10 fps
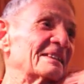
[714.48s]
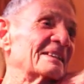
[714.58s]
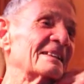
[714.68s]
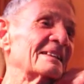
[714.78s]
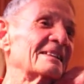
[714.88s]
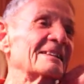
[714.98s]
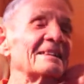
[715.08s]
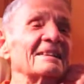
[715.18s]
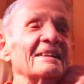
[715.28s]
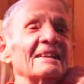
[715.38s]
Yeah, I know you
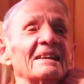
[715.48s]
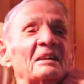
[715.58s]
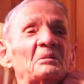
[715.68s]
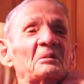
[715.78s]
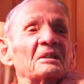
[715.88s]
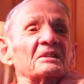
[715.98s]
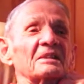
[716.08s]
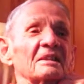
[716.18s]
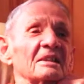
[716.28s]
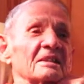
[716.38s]
are. But
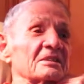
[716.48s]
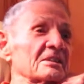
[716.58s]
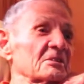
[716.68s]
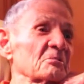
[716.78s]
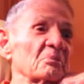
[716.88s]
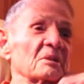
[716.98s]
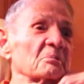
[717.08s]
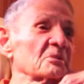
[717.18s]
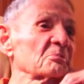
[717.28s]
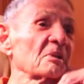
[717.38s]
she is just a
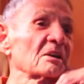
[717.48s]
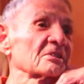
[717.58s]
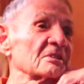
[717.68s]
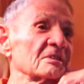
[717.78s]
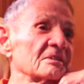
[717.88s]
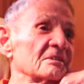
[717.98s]
people's person.